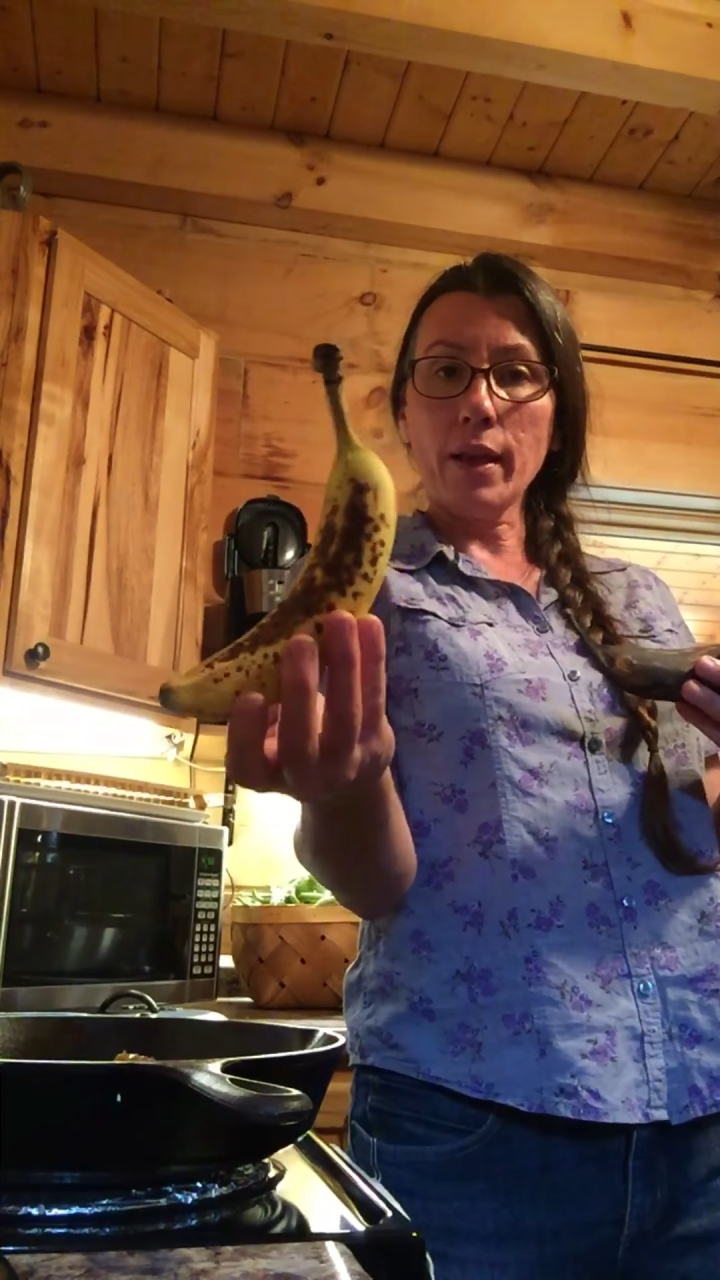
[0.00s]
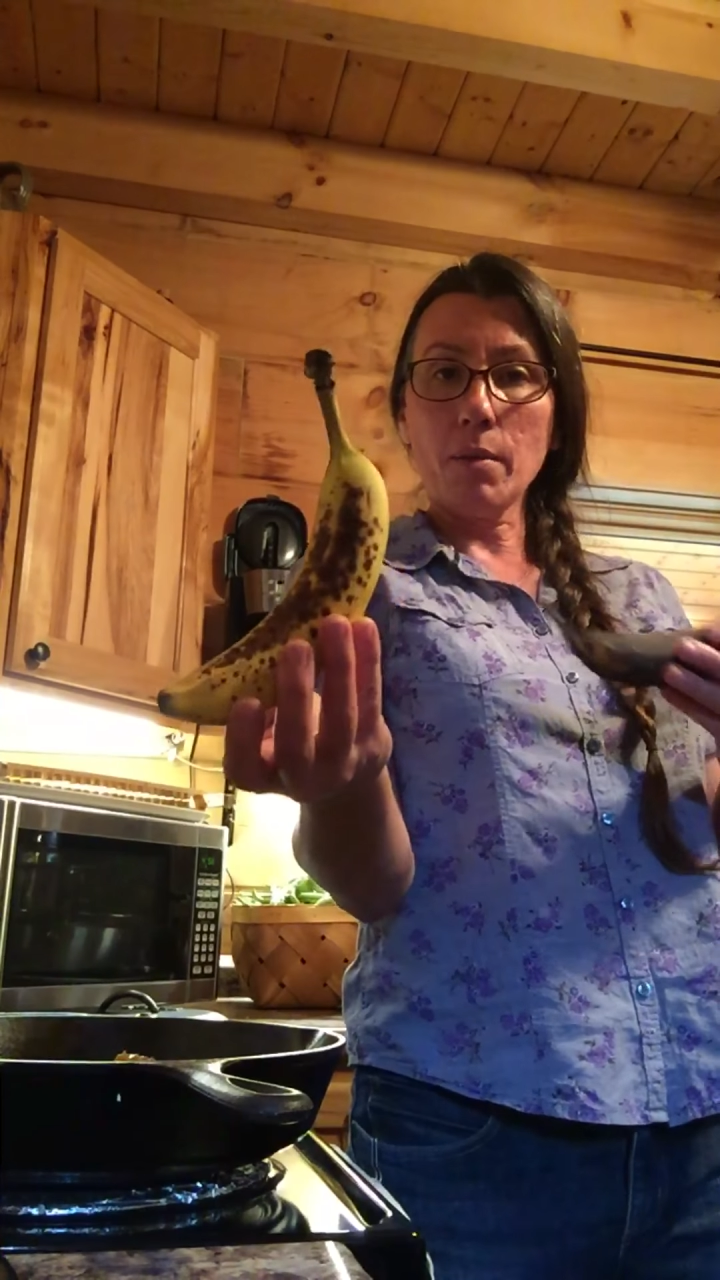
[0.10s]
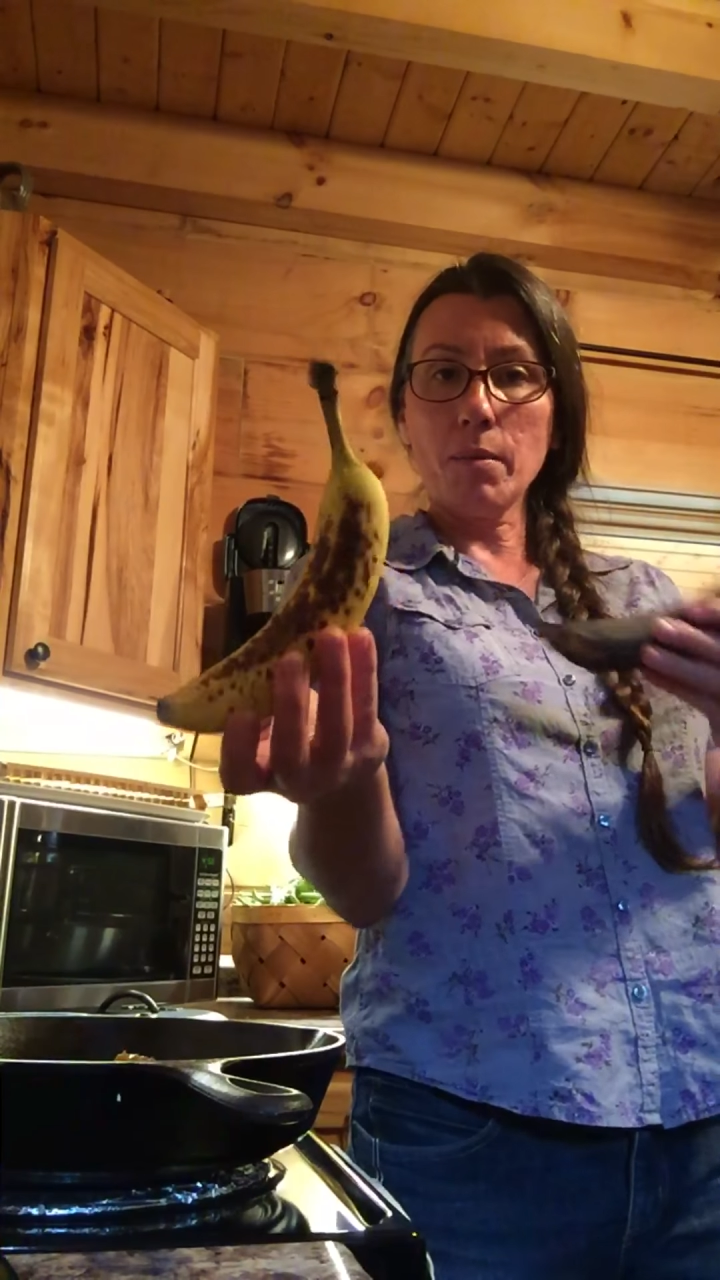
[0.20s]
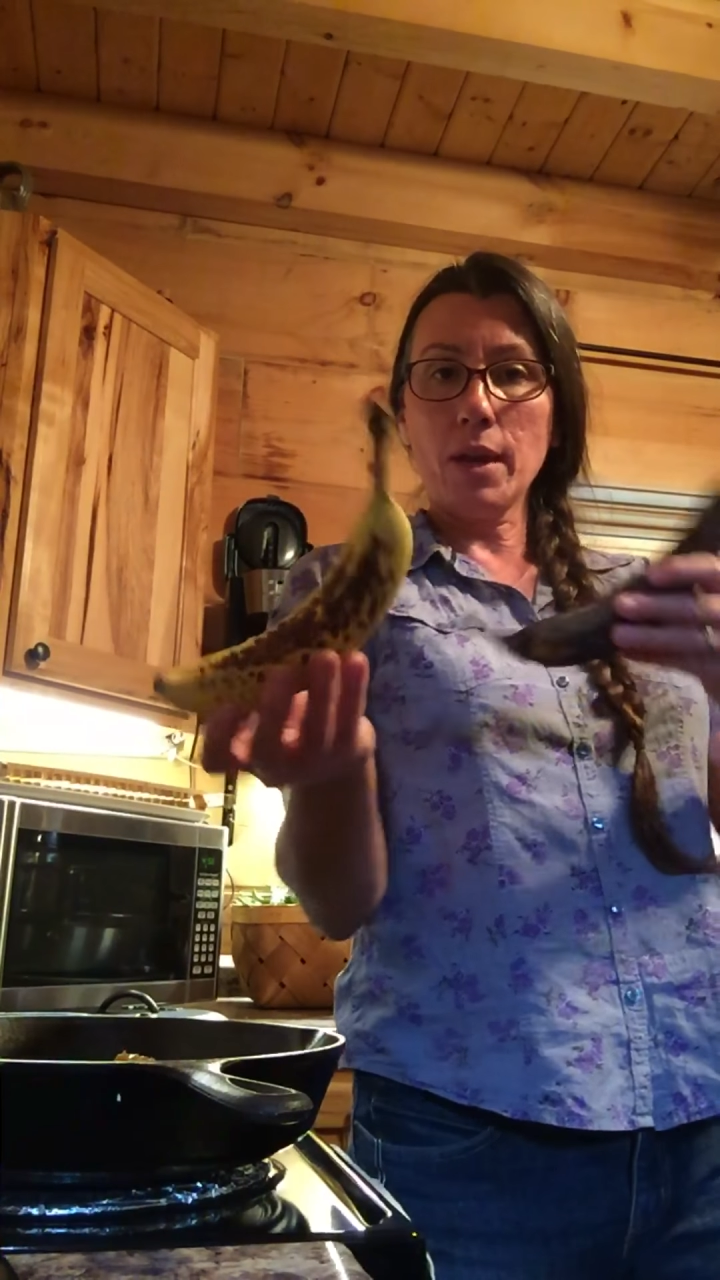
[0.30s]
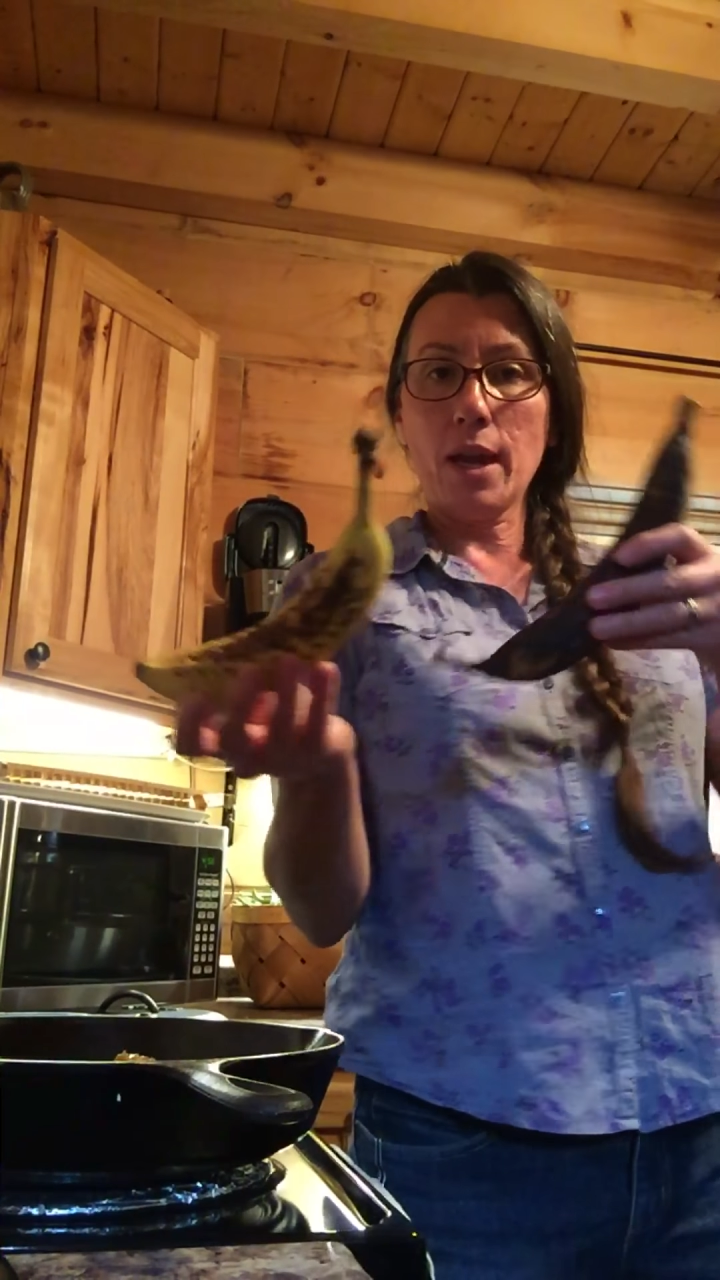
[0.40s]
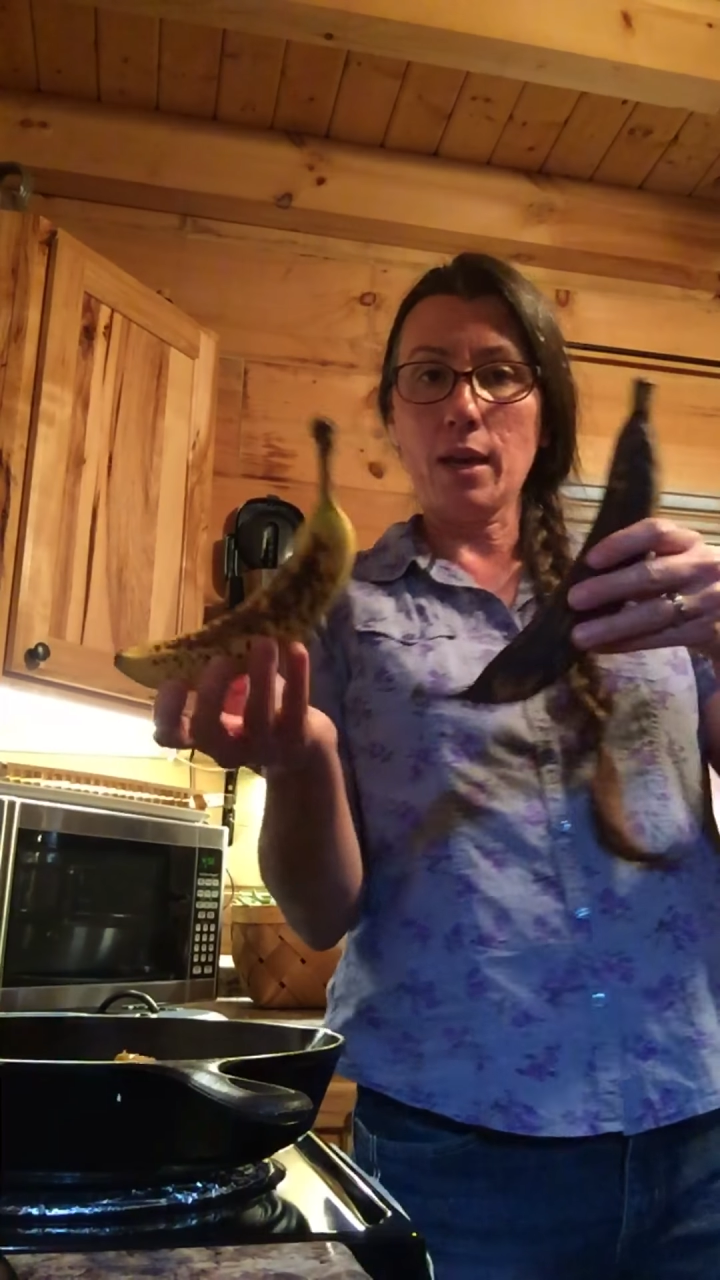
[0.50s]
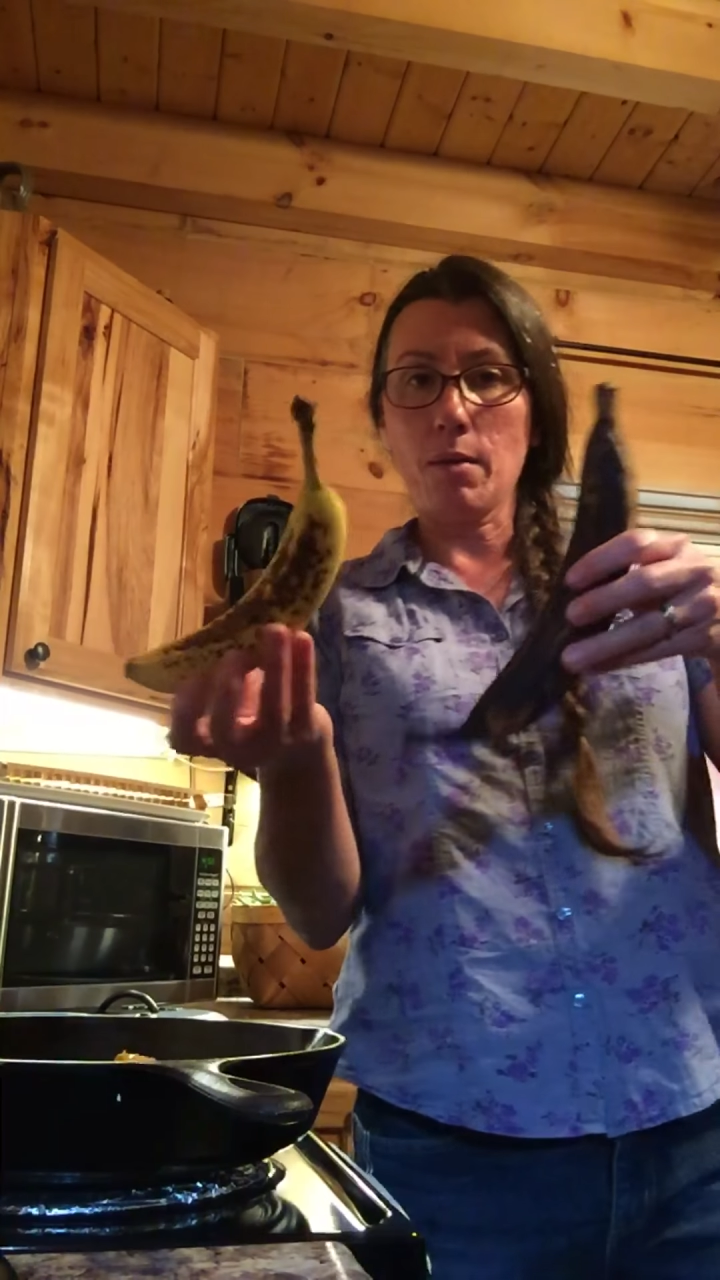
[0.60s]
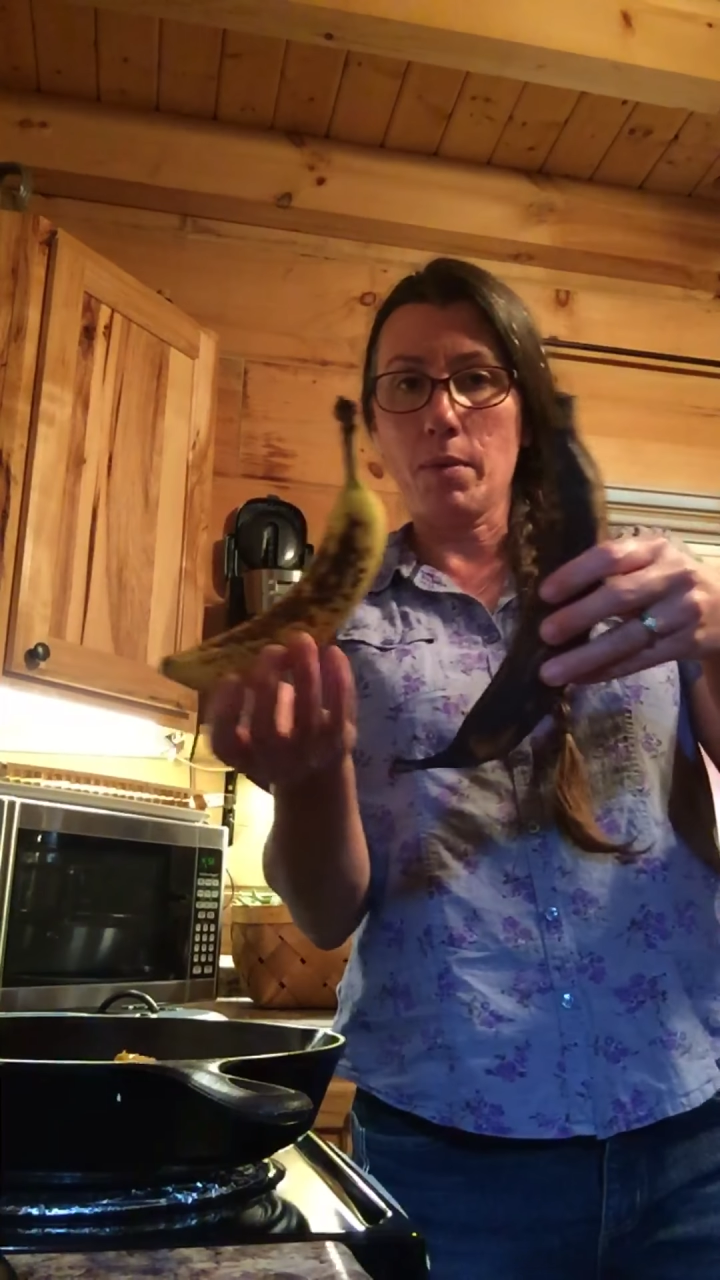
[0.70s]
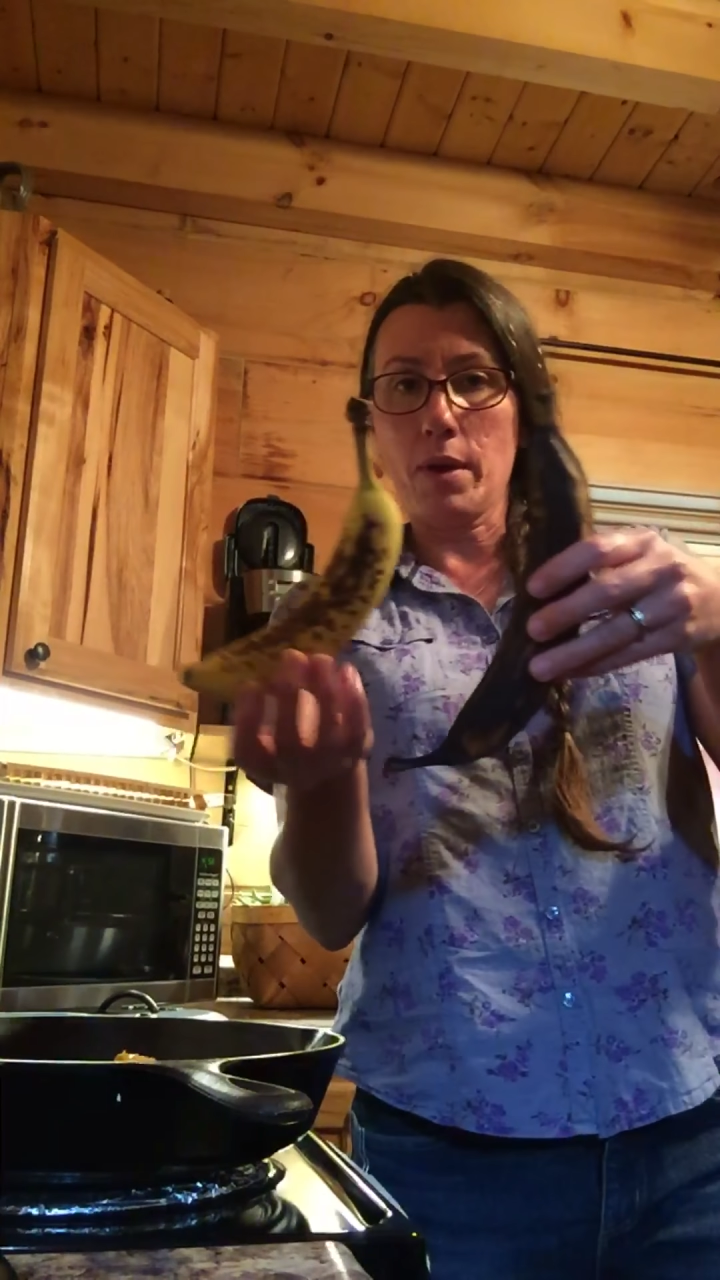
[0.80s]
like a banana,